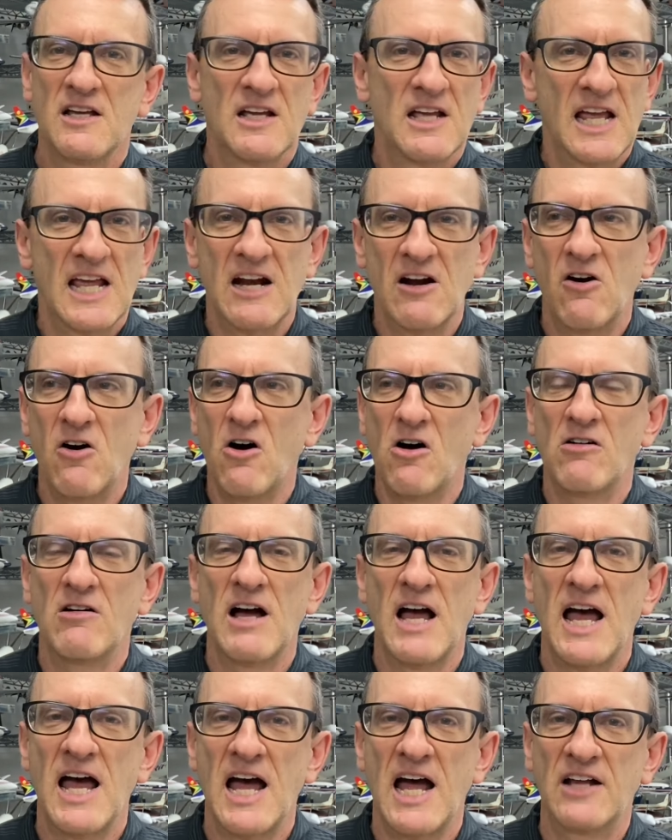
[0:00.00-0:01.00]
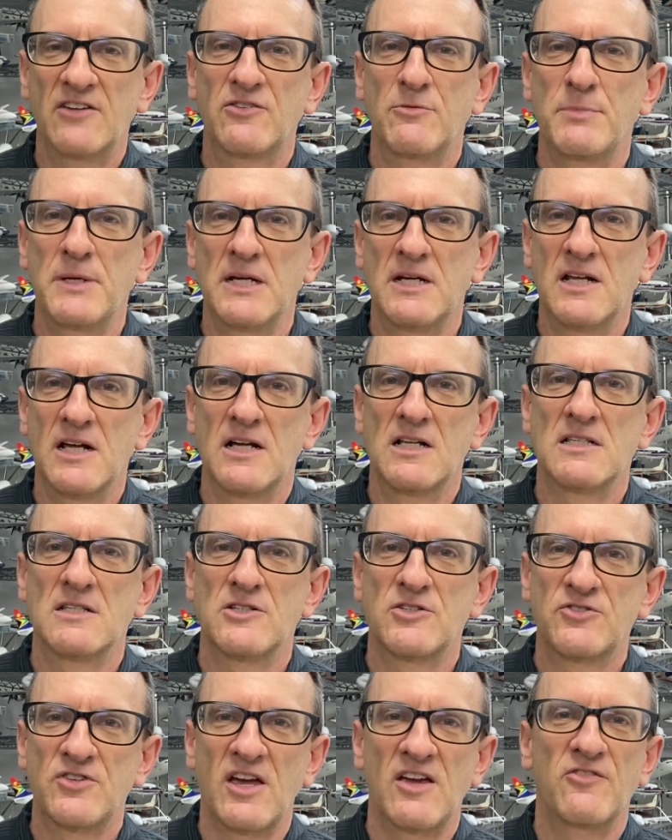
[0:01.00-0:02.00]
it all had to be done
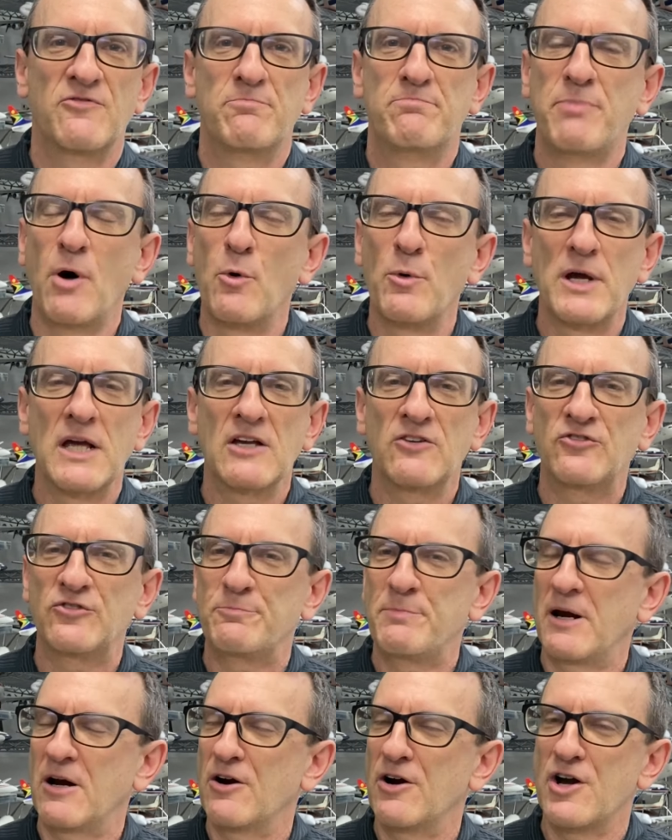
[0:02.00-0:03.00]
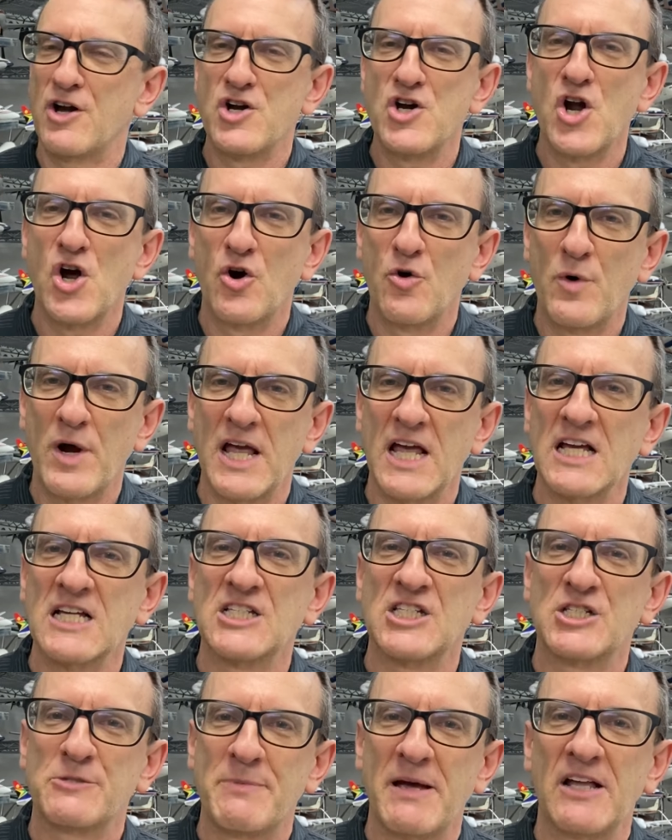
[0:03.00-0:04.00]
safe. Boeing spared no
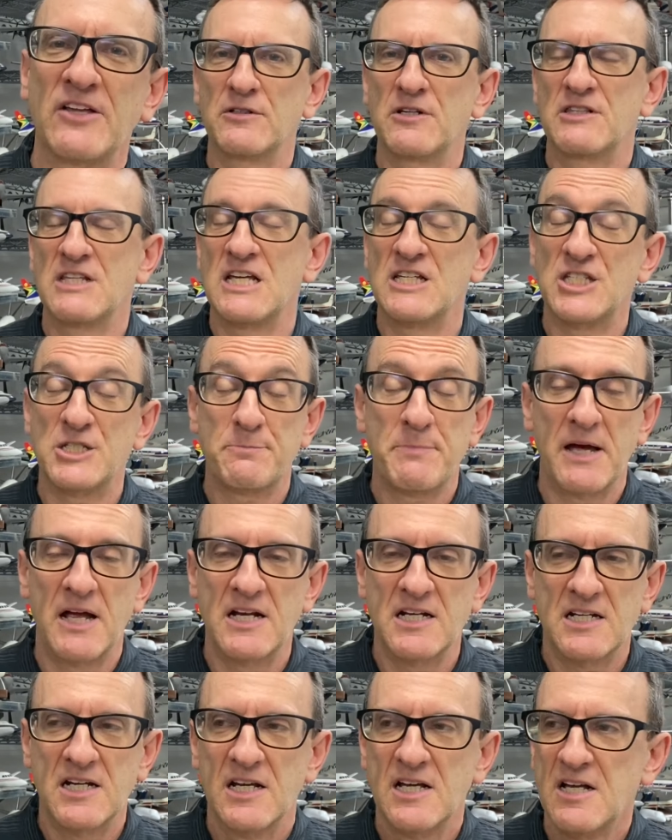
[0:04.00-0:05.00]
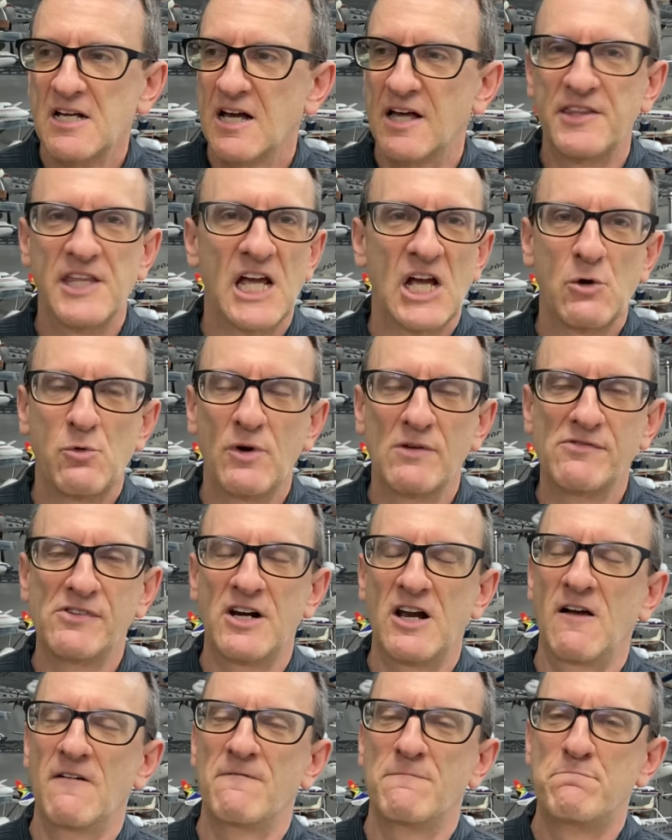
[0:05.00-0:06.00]
expense. They spent uh, the
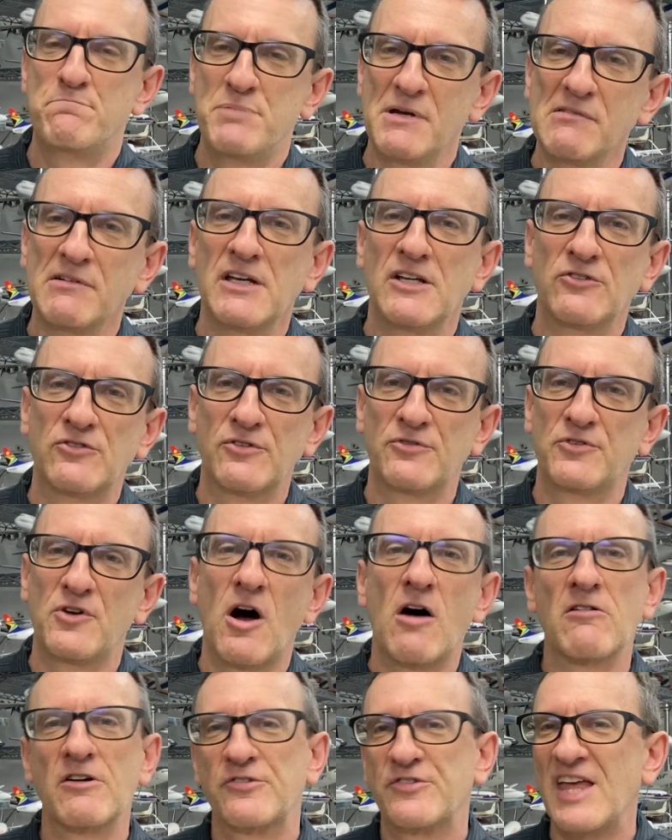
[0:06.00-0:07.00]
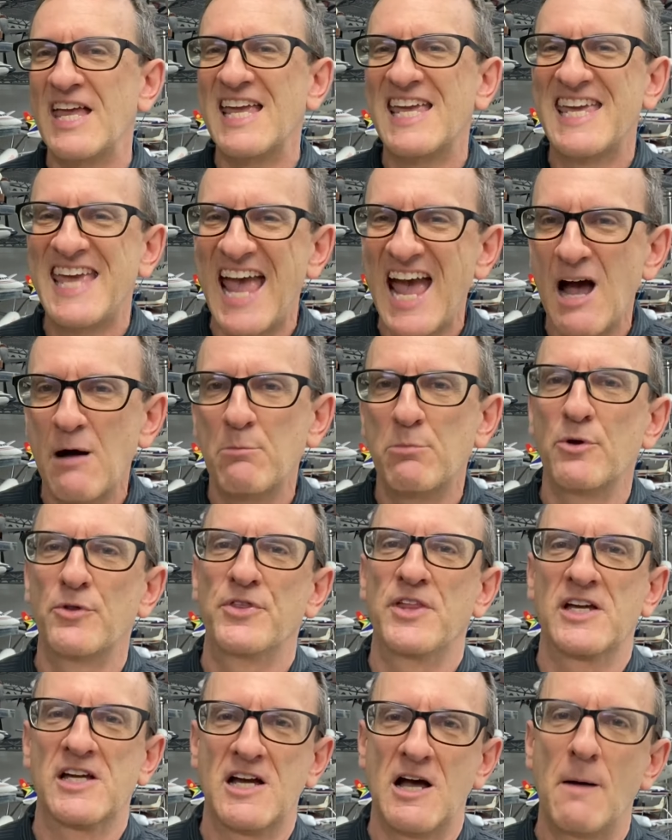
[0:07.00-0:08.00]
equivalent of billions of dollars. They gambled
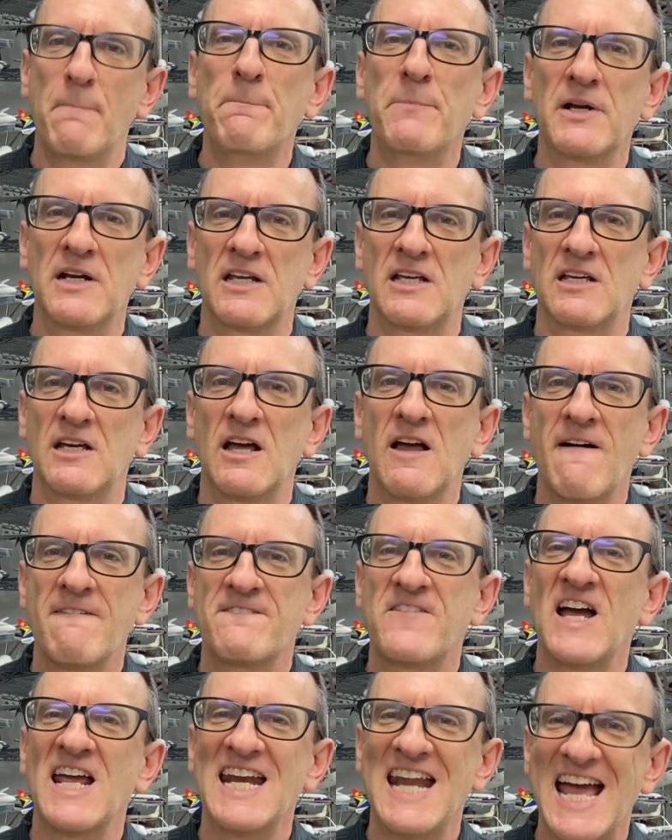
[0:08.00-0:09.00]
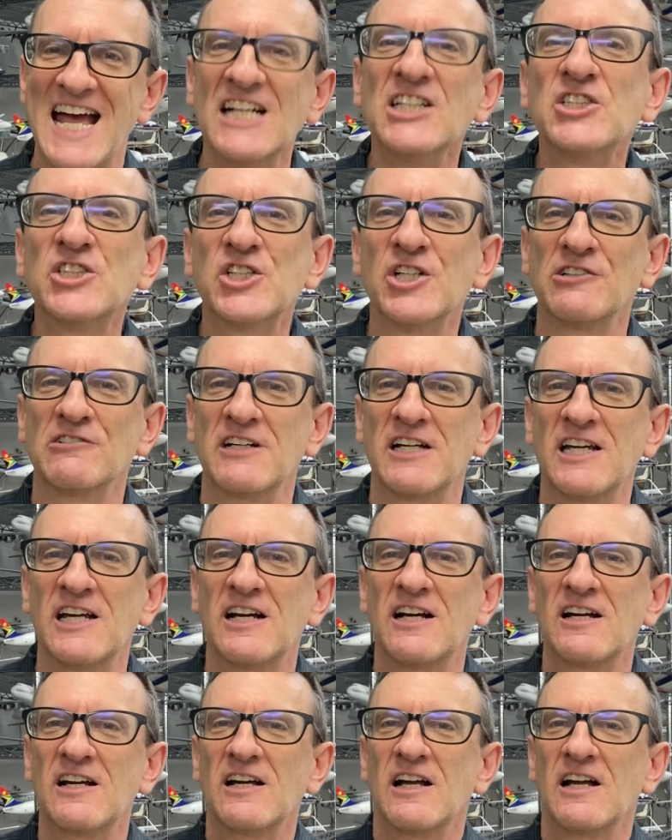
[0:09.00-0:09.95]
the company financially.